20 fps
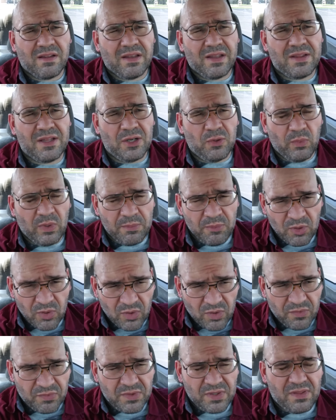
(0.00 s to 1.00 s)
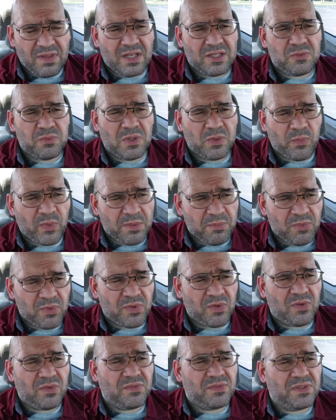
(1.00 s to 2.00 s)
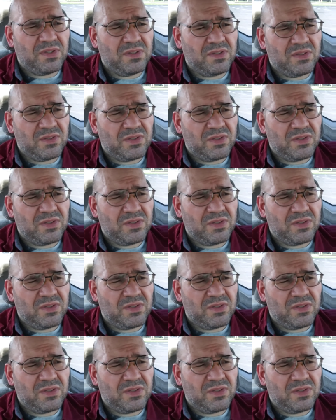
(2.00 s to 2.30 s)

and then we moved. That's when we moved.